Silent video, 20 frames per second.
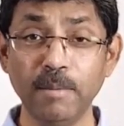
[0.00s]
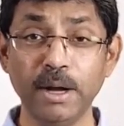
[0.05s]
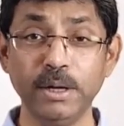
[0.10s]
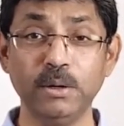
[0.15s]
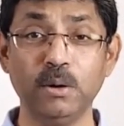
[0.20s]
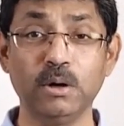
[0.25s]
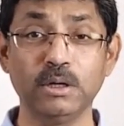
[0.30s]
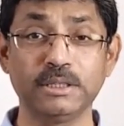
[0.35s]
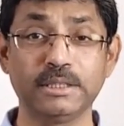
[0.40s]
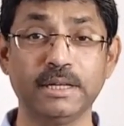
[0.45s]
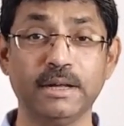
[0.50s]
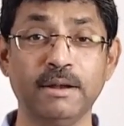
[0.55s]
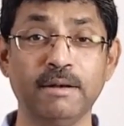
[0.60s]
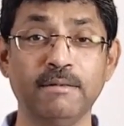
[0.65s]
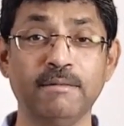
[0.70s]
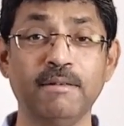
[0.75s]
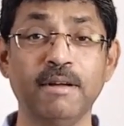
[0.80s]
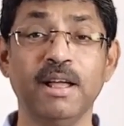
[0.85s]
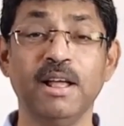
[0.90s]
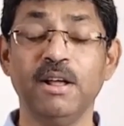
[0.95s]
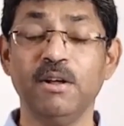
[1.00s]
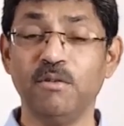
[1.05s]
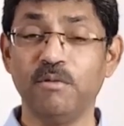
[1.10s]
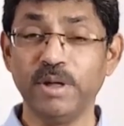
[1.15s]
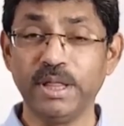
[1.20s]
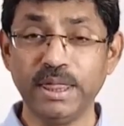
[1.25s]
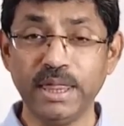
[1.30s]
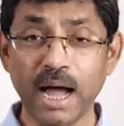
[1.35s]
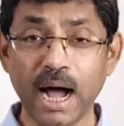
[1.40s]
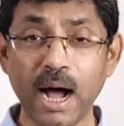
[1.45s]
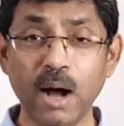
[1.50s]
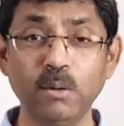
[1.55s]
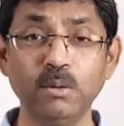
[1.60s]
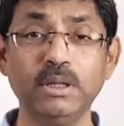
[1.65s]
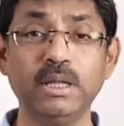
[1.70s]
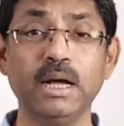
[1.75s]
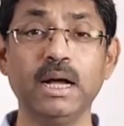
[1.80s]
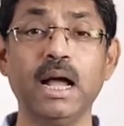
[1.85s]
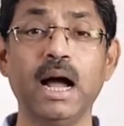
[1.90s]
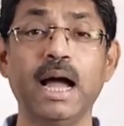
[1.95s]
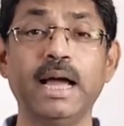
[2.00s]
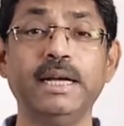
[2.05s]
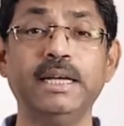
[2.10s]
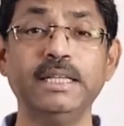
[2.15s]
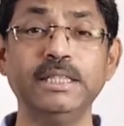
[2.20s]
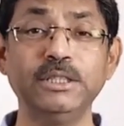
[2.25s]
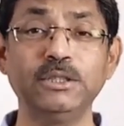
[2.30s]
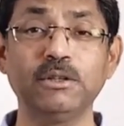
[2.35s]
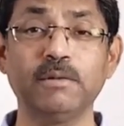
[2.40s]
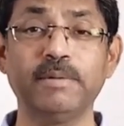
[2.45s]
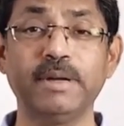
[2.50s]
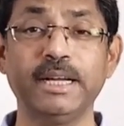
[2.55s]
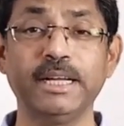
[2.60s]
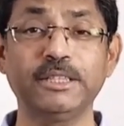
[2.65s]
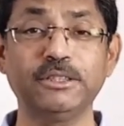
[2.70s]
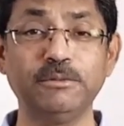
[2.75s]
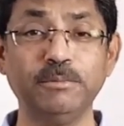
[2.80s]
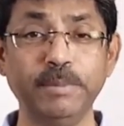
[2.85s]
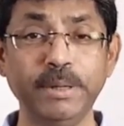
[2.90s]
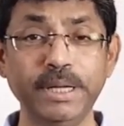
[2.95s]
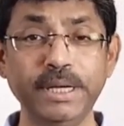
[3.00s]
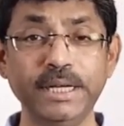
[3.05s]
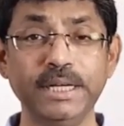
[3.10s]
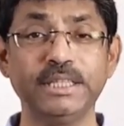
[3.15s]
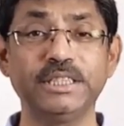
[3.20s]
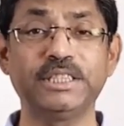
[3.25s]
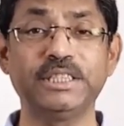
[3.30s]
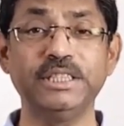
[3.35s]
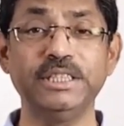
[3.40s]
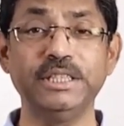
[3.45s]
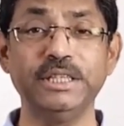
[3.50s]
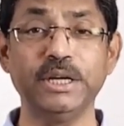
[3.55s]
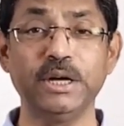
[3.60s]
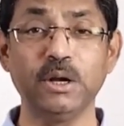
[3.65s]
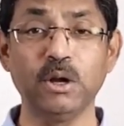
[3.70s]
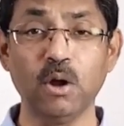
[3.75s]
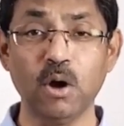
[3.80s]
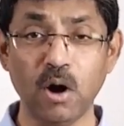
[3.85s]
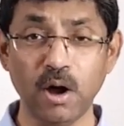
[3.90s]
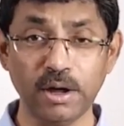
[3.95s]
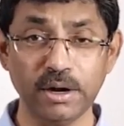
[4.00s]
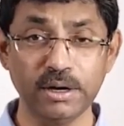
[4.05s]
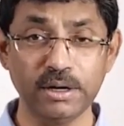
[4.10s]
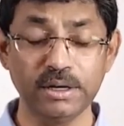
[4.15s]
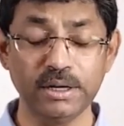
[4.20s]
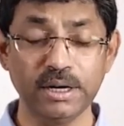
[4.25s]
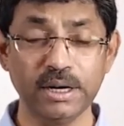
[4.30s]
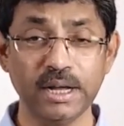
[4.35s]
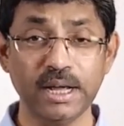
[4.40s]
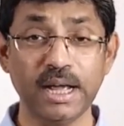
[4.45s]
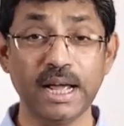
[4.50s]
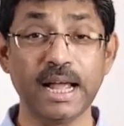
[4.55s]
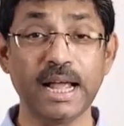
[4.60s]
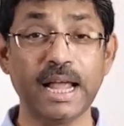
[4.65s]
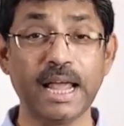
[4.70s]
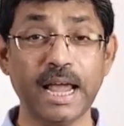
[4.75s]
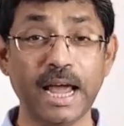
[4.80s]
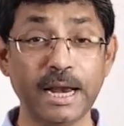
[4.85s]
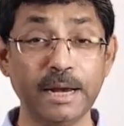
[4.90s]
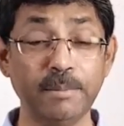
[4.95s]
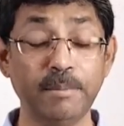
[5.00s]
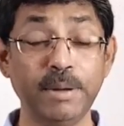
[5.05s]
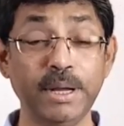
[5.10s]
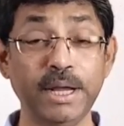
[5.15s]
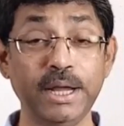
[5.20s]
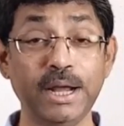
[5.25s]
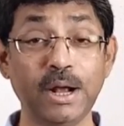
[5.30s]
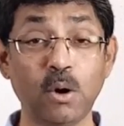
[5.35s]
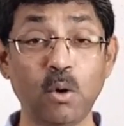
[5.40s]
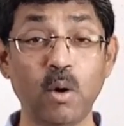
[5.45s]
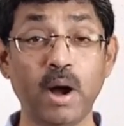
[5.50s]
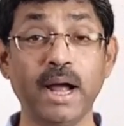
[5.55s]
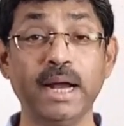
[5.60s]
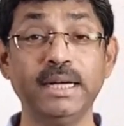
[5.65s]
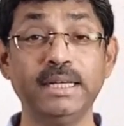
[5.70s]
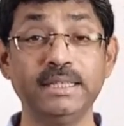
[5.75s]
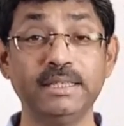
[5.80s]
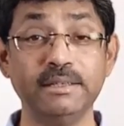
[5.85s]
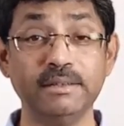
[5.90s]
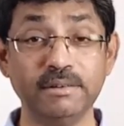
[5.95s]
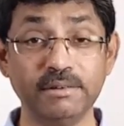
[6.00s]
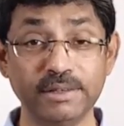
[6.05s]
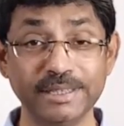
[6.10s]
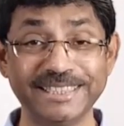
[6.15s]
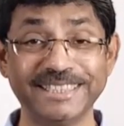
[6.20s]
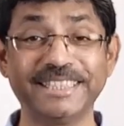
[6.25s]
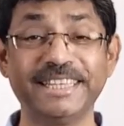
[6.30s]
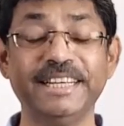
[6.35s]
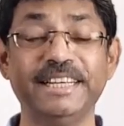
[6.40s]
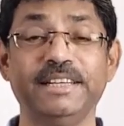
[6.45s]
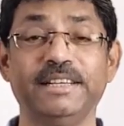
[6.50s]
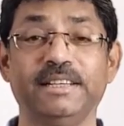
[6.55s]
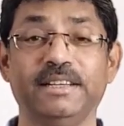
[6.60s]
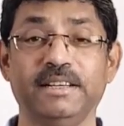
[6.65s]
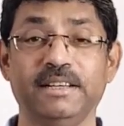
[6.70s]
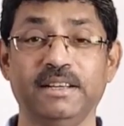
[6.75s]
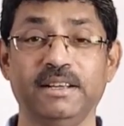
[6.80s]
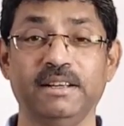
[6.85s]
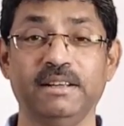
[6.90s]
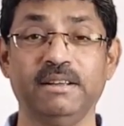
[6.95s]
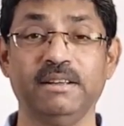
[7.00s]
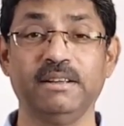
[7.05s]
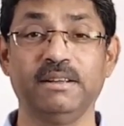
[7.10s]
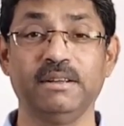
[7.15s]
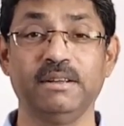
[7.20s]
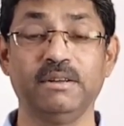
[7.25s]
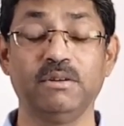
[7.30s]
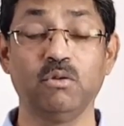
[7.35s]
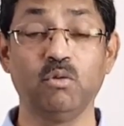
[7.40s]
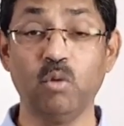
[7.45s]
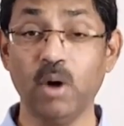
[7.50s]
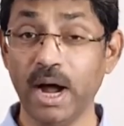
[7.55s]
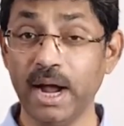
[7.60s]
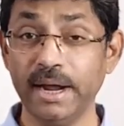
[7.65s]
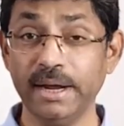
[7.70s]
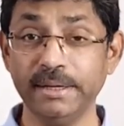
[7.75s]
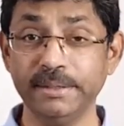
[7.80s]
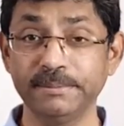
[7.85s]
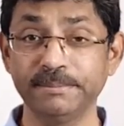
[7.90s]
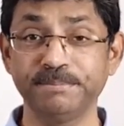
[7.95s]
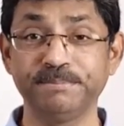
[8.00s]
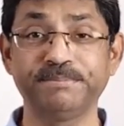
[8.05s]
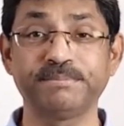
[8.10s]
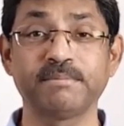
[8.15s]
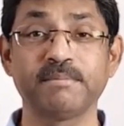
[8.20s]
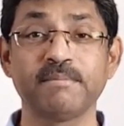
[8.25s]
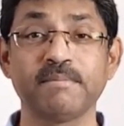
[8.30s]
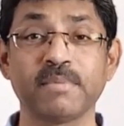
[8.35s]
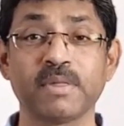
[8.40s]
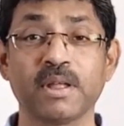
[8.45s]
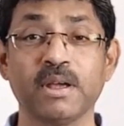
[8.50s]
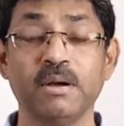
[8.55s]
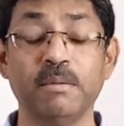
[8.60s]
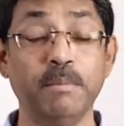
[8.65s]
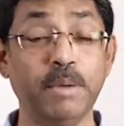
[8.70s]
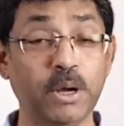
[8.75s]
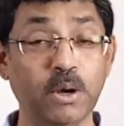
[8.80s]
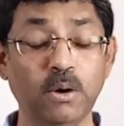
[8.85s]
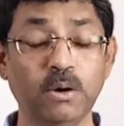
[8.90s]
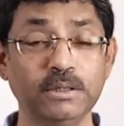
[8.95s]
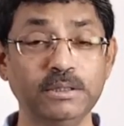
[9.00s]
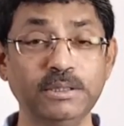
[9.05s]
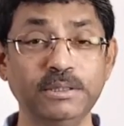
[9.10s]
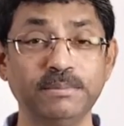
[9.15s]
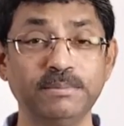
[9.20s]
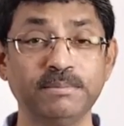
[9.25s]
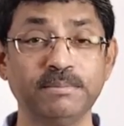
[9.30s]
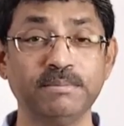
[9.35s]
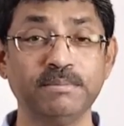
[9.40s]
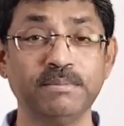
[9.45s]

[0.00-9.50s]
by yourself without the guidance of an experienced senior lawyer can be quite risky. Why? Because